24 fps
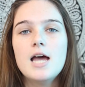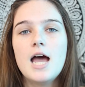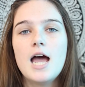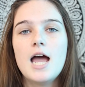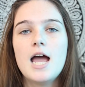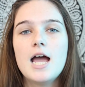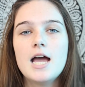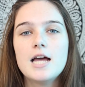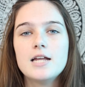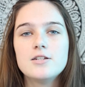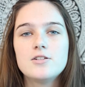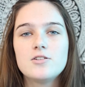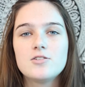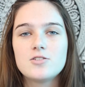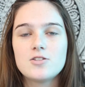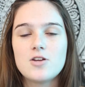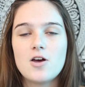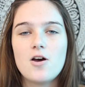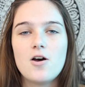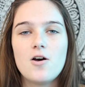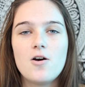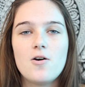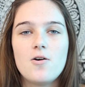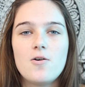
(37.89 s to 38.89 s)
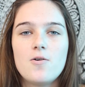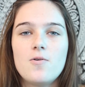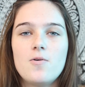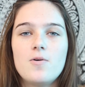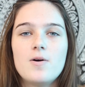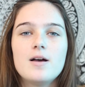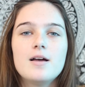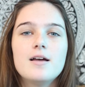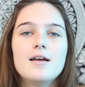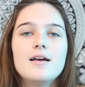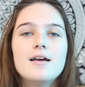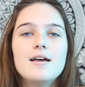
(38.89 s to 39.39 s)
And
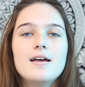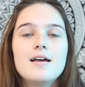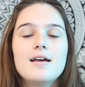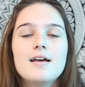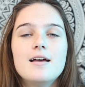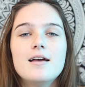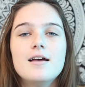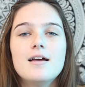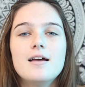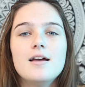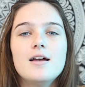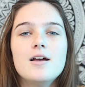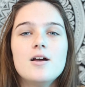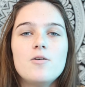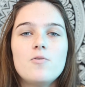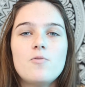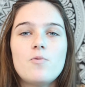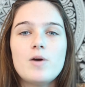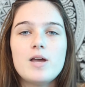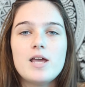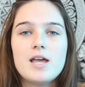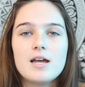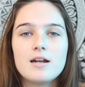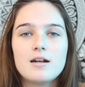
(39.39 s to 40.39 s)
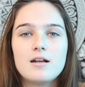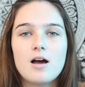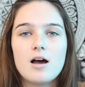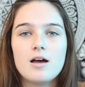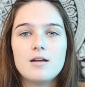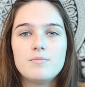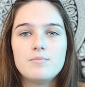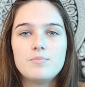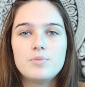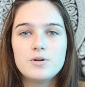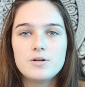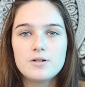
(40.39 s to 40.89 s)
so we had
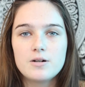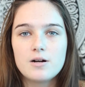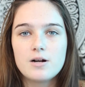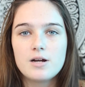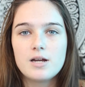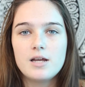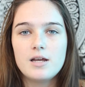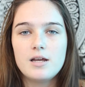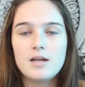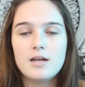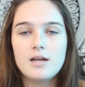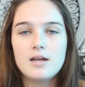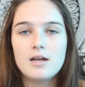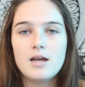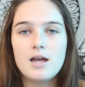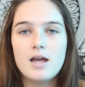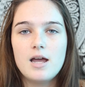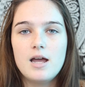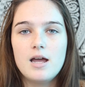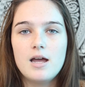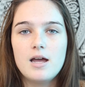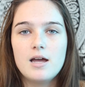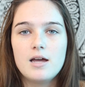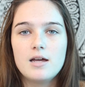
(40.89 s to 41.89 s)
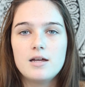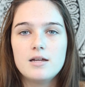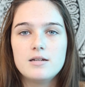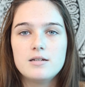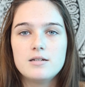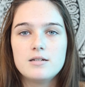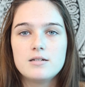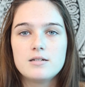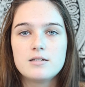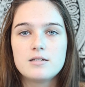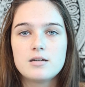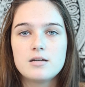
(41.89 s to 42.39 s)
gotten Burger King
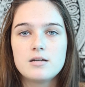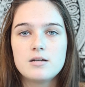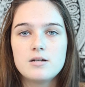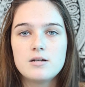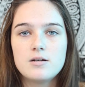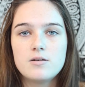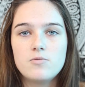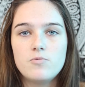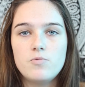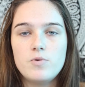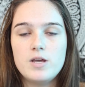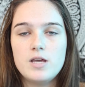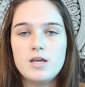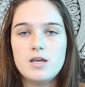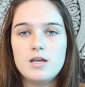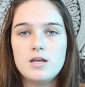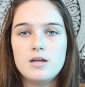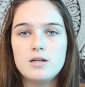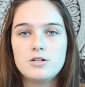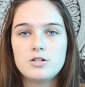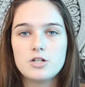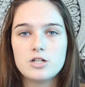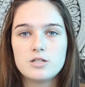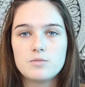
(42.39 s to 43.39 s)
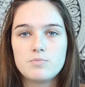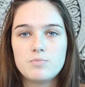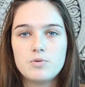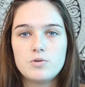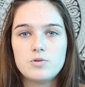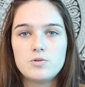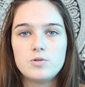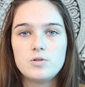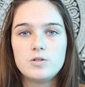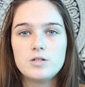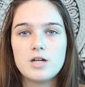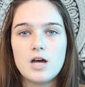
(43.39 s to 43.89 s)
and we just
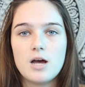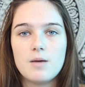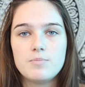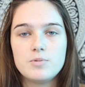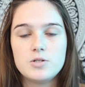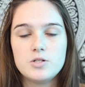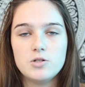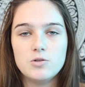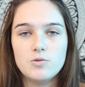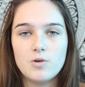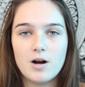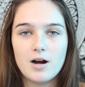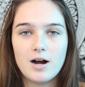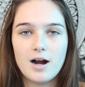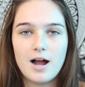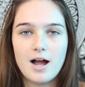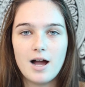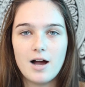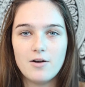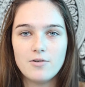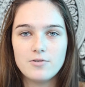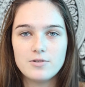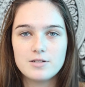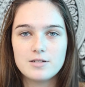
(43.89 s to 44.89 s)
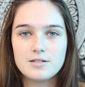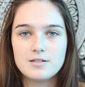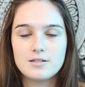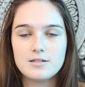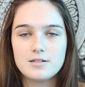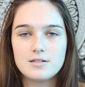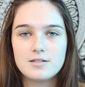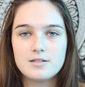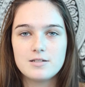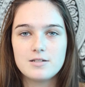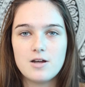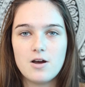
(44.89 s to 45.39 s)
pulled up to our house.
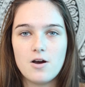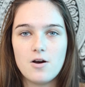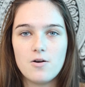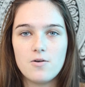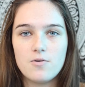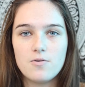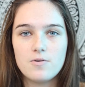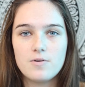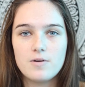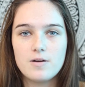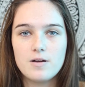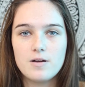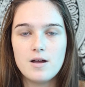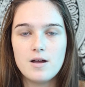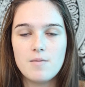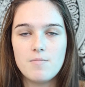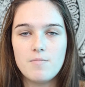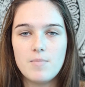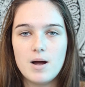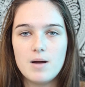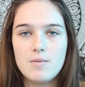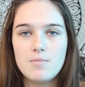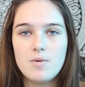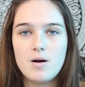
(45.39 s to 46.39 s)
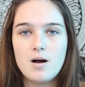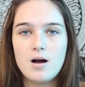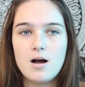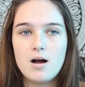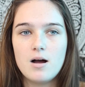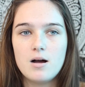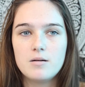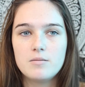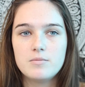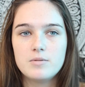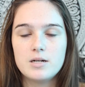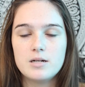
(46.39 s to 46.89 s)
So my
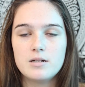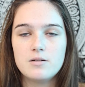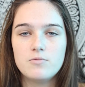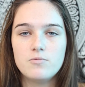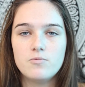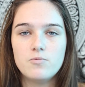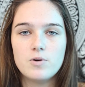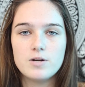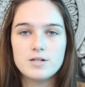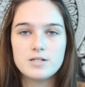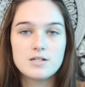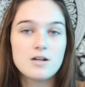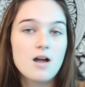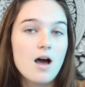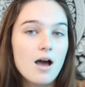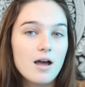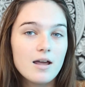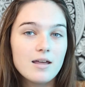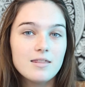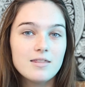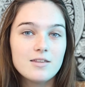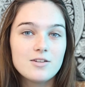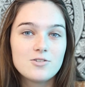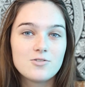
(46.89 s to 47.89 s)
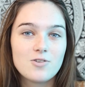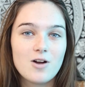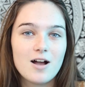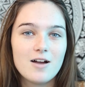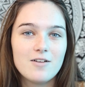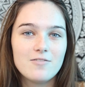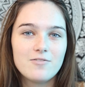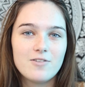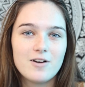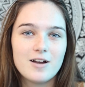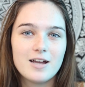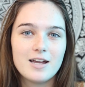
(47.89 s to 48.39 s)
mom was not in the
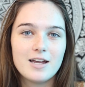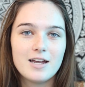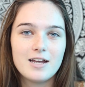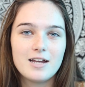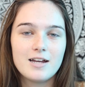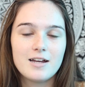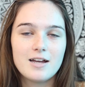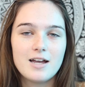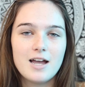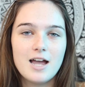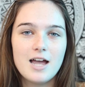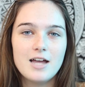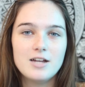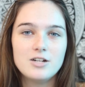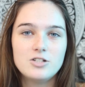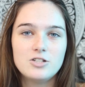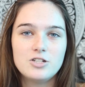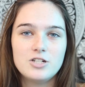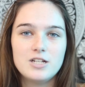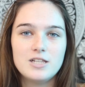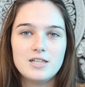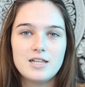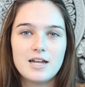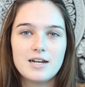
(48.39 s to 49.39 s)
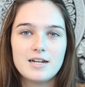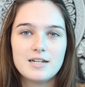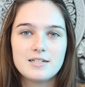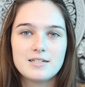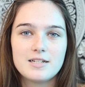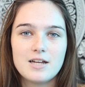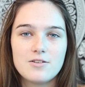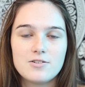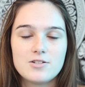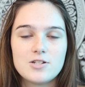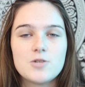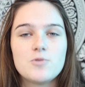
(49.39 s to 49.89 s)
driveway and she let us
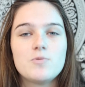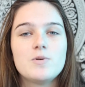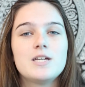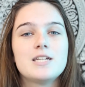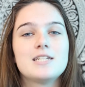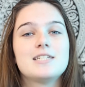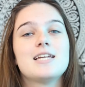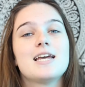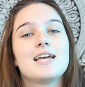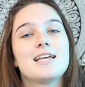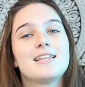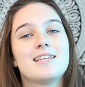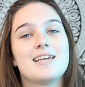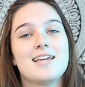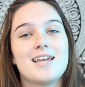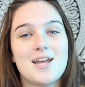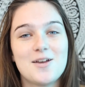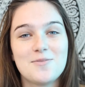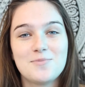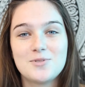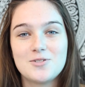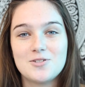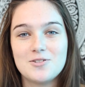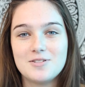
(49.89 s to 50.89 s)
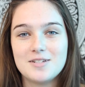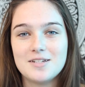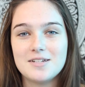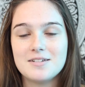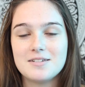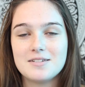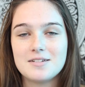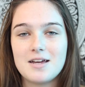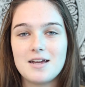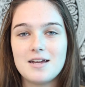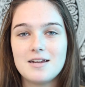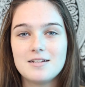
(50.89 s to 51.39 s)
out so we could take the hamsters
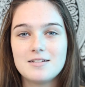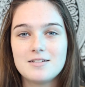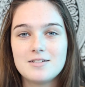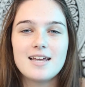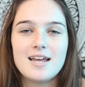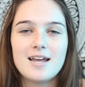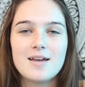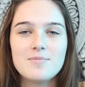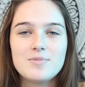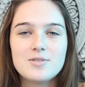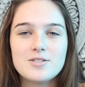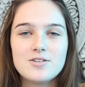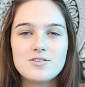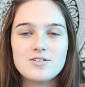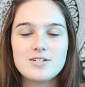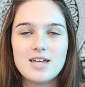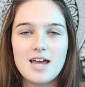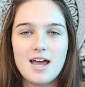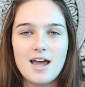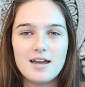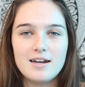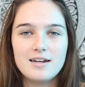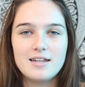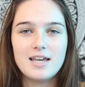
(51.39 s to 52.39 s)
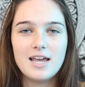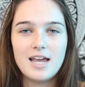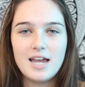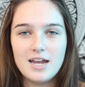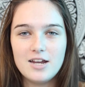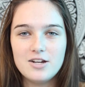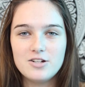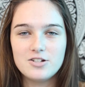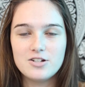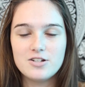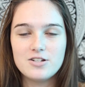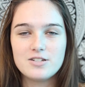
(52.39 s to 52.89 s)
inside. The hamsters had
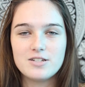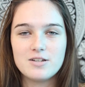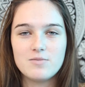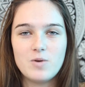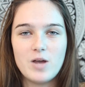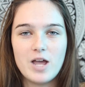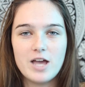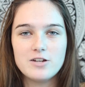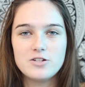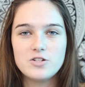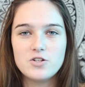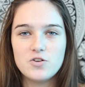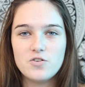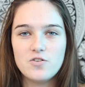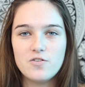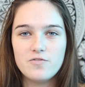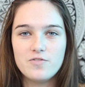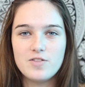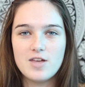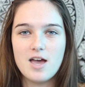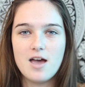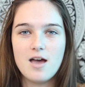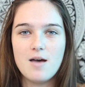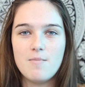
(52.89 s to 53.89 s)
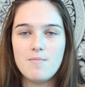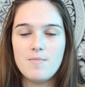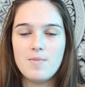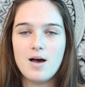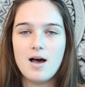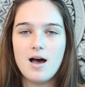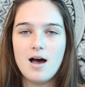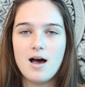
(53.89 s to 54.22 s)
cages and we had 2 of them,